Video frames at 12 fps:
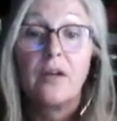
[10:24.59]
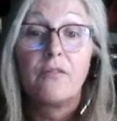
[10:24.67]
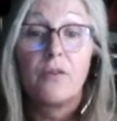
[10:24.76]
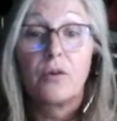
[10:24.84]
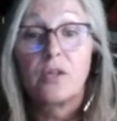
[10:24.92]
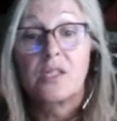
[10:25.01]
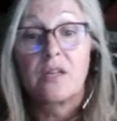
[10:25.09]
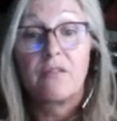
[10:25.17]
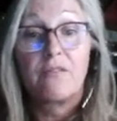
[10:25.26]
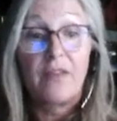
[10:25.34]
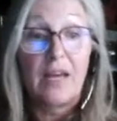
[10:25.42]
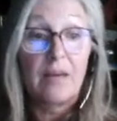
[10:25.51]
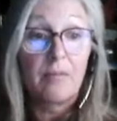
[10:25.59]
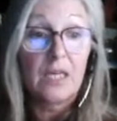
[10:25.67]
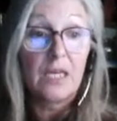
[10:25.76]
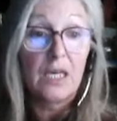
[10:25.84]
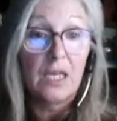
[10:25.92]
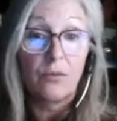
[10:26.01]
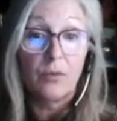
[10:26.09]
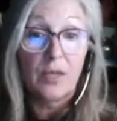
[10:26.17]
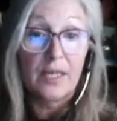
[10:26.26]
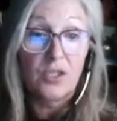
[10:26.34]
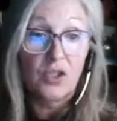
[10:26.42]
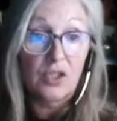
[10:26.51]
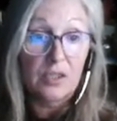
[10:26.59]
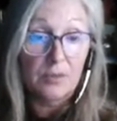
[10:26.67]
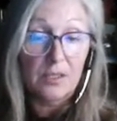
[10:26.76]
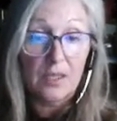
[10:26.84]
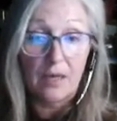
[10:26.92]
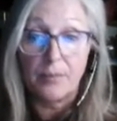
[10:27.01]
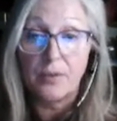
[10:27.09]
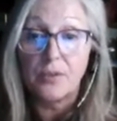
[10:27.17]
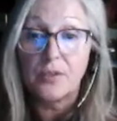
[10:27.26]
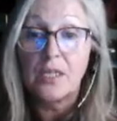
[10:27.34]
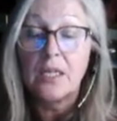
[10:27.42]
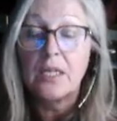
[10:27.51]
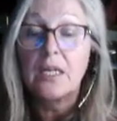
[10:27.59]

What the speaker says: focus on family and relationships, couples.